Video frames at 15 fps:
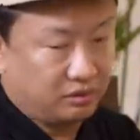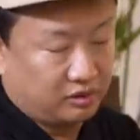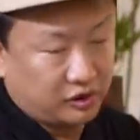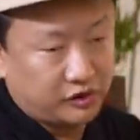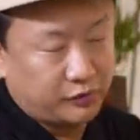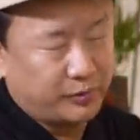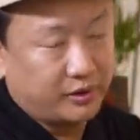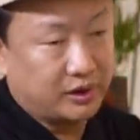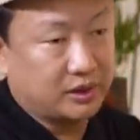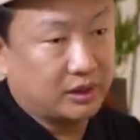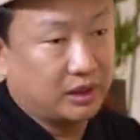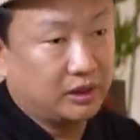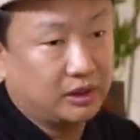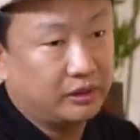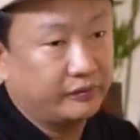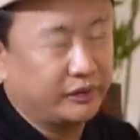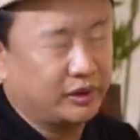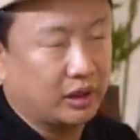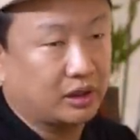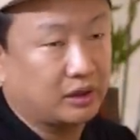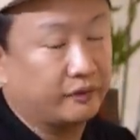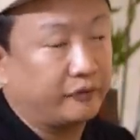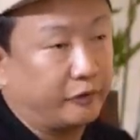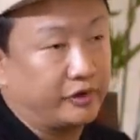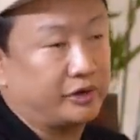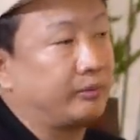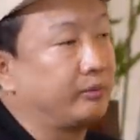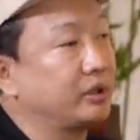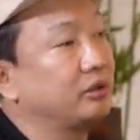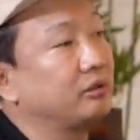just because I love it, I can't
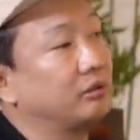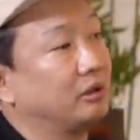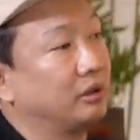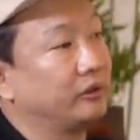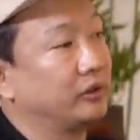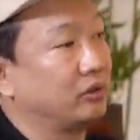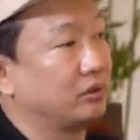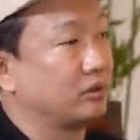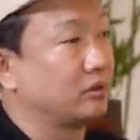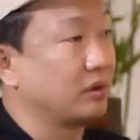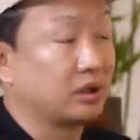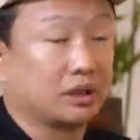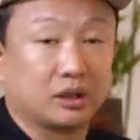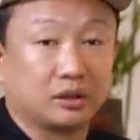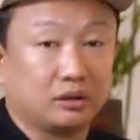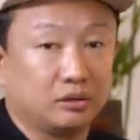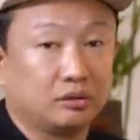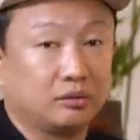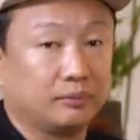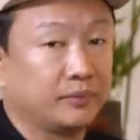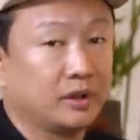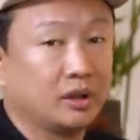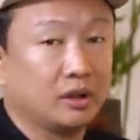force somebody to love it also. You know,